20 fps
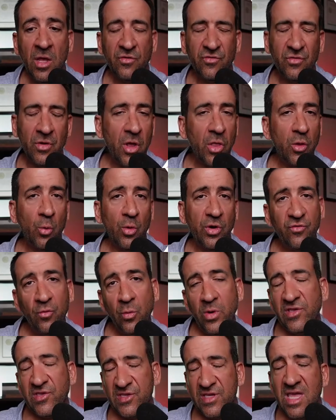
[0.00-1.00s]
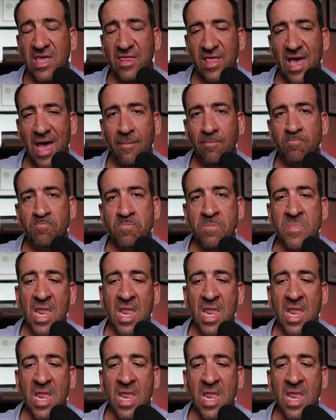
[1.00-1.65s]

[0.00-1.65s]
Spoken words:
So in other words, we see that.